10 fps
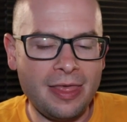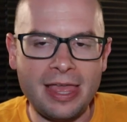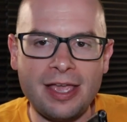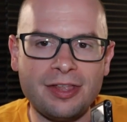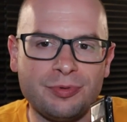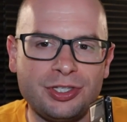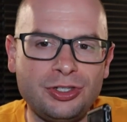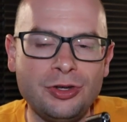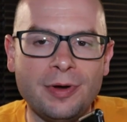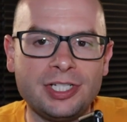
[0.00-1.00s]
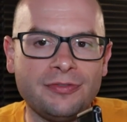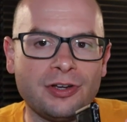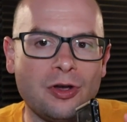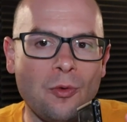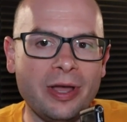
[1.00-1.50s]
it was too much of
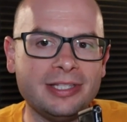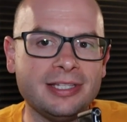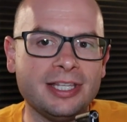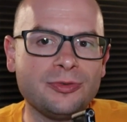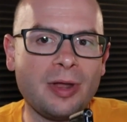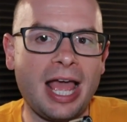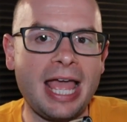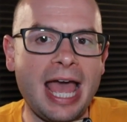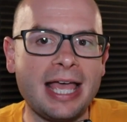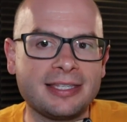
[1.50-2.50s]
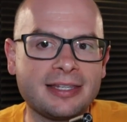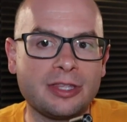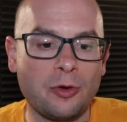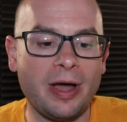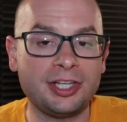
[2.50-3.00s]
a coincidence when I asked
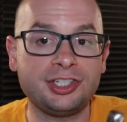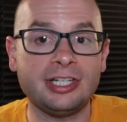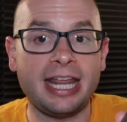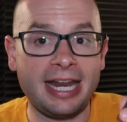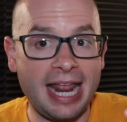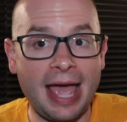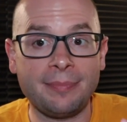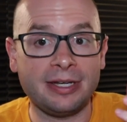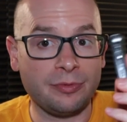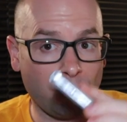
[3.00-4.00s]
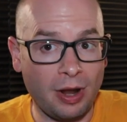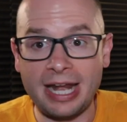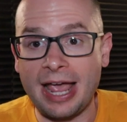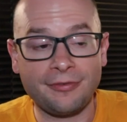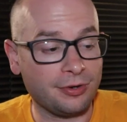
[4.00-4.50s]
the question, and it happened
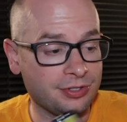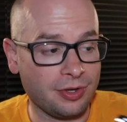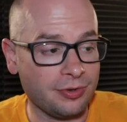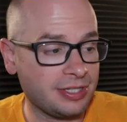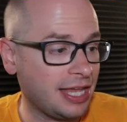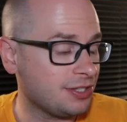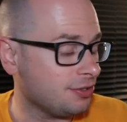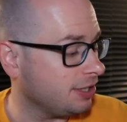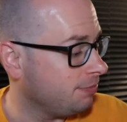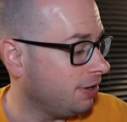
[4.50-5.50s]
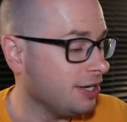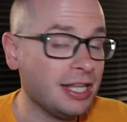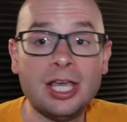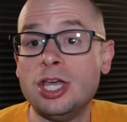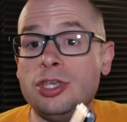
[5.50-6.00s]
right after as though it was answering. But
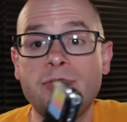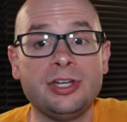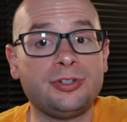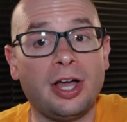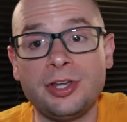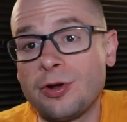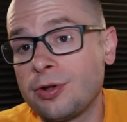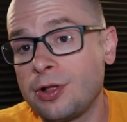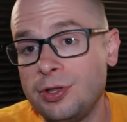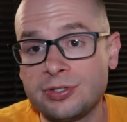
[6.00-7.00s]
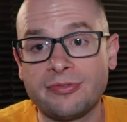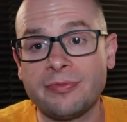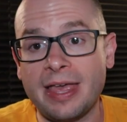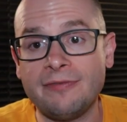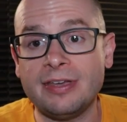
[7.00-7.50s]
you can draw your own conclusion
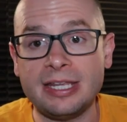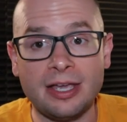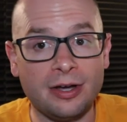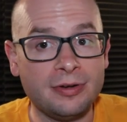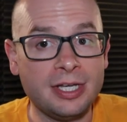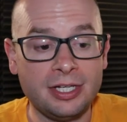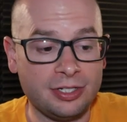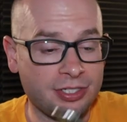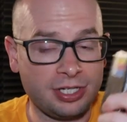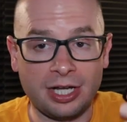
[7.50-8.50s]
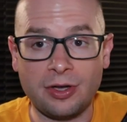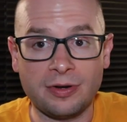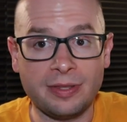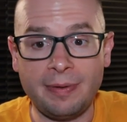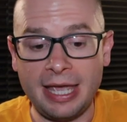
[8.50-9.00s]
from that video. Just
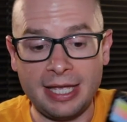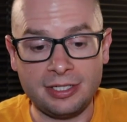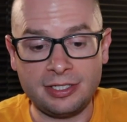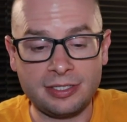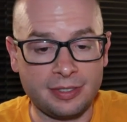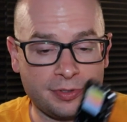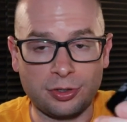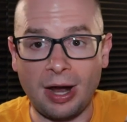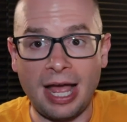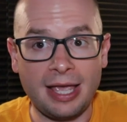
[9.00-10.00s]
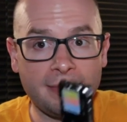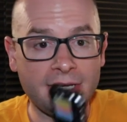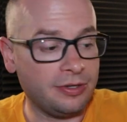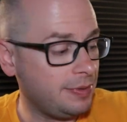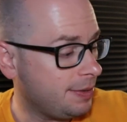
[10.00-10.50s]
go to the page, subscribe,
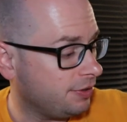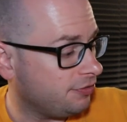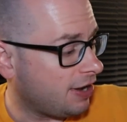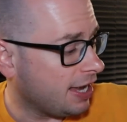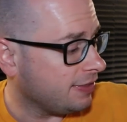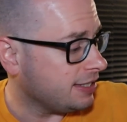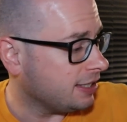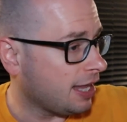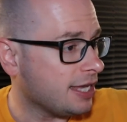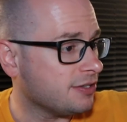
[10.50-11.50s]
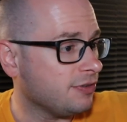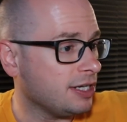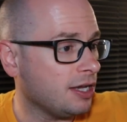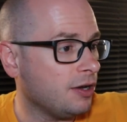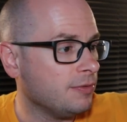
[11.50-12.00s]
and you'll be able to find the Eliza
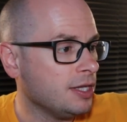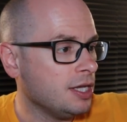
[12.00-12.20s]
video.